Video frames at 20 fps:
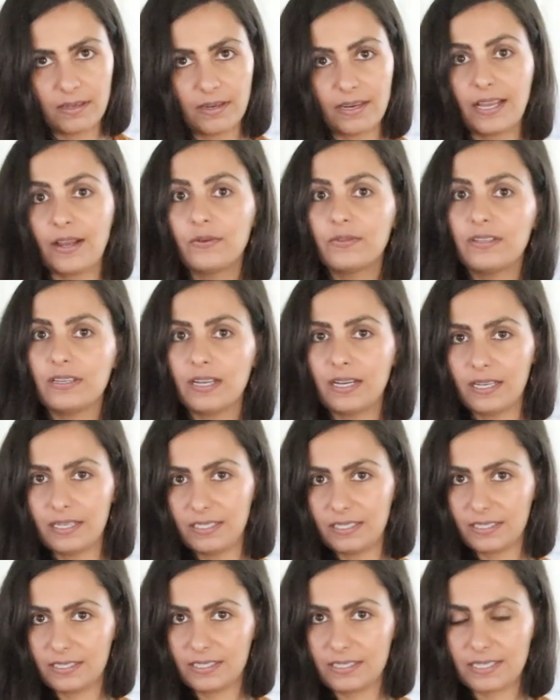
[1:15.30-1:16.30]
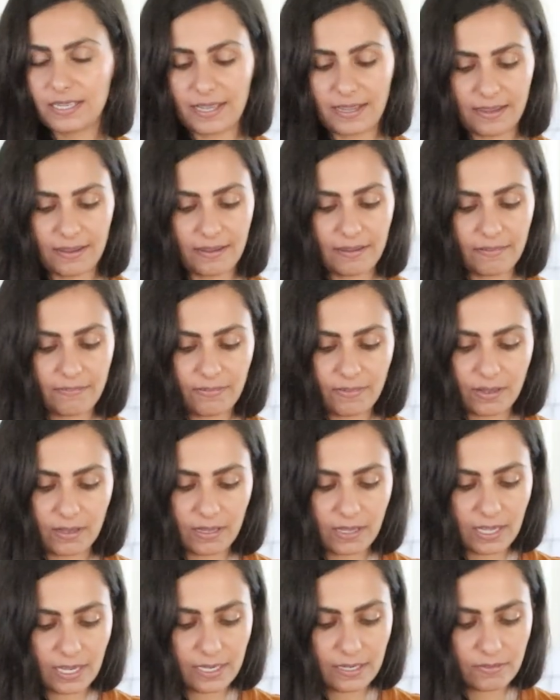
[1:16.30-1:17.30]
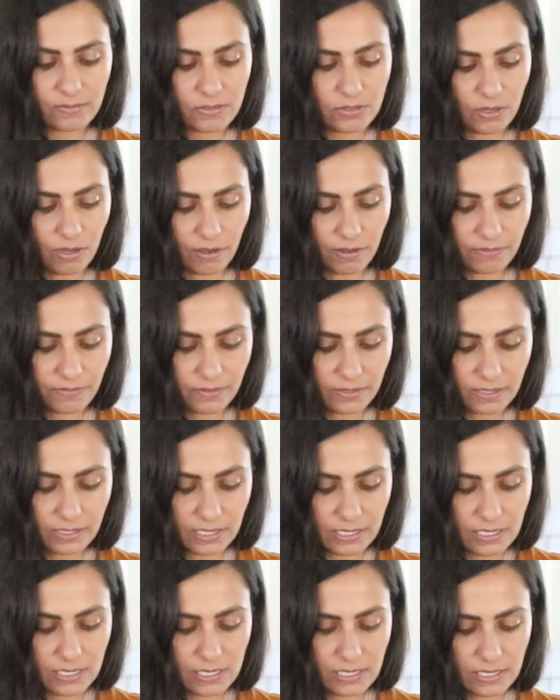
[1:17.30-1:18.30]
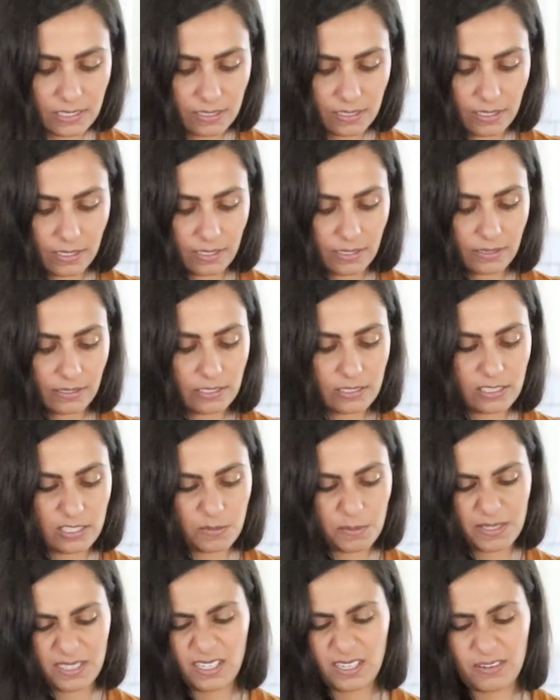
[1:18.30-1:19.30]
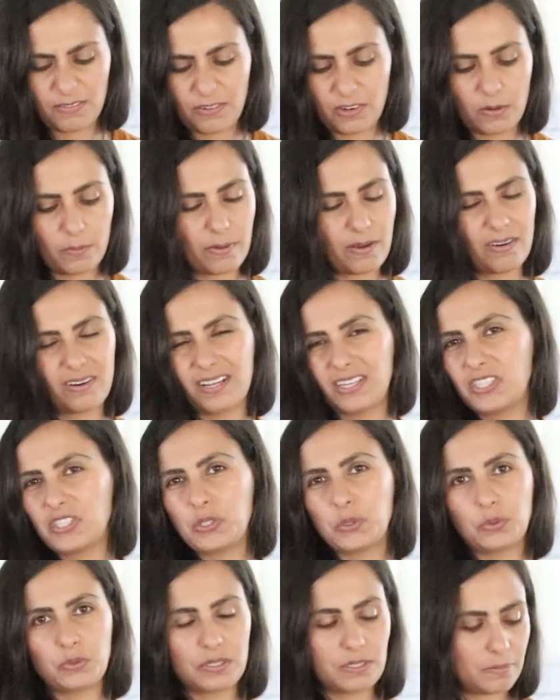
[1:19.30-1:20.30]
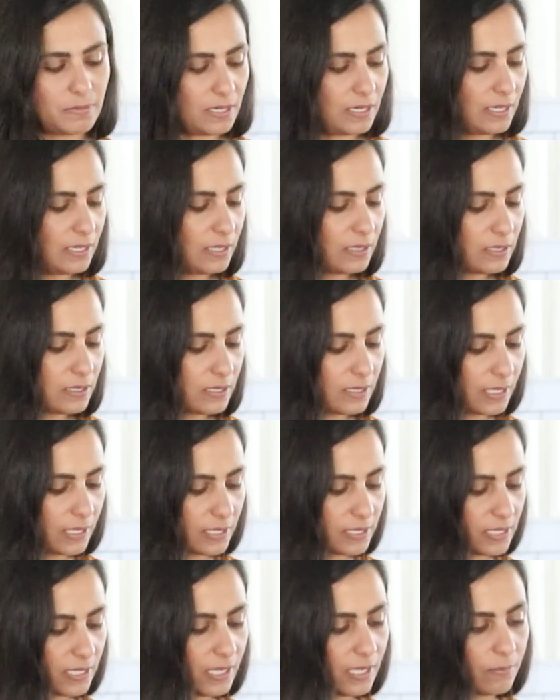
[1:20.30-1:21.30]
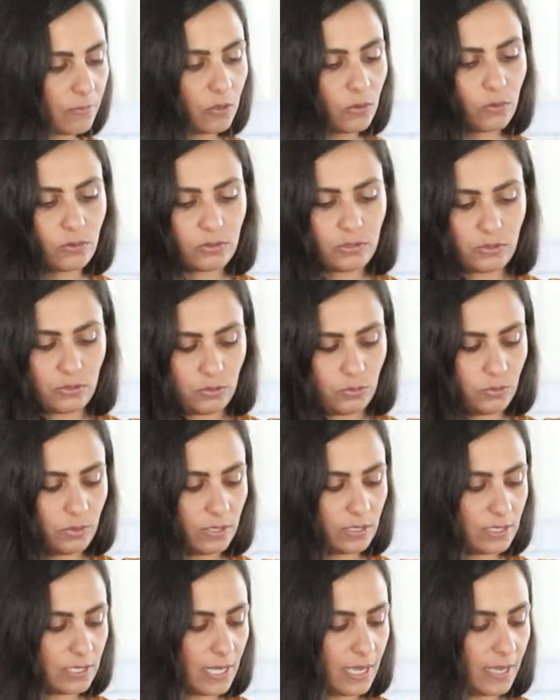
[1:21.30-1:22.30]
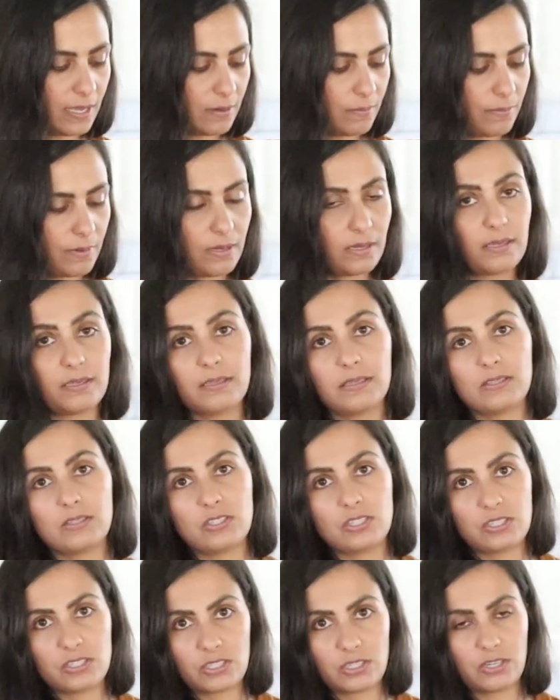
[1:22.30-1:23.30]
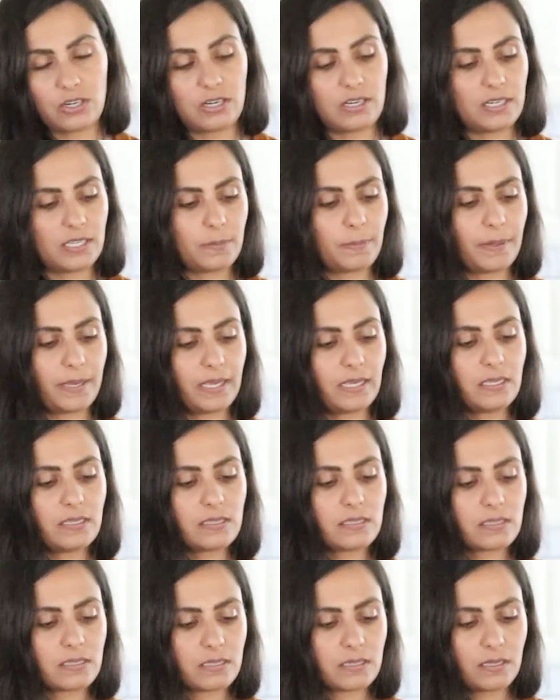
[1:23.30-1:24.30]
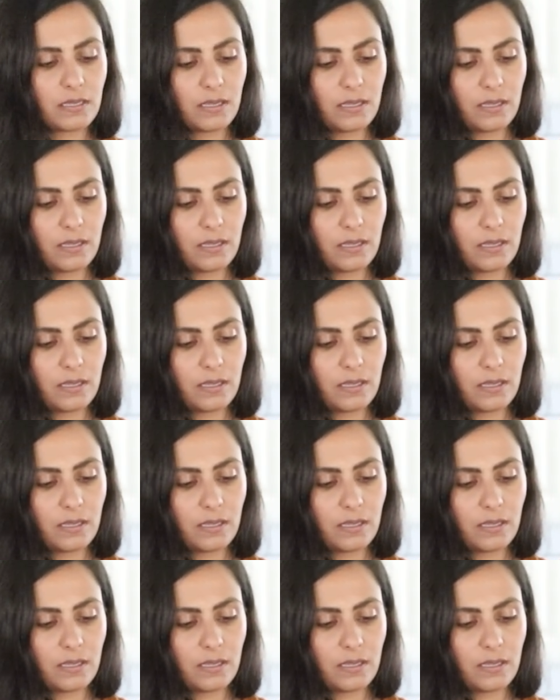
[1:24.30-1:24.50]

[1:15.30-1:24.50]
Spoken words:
Now the onions have kind of softened. This has been here for about like 2-3 minutes. Next thing I'm going to do is add my ginger garlic paste.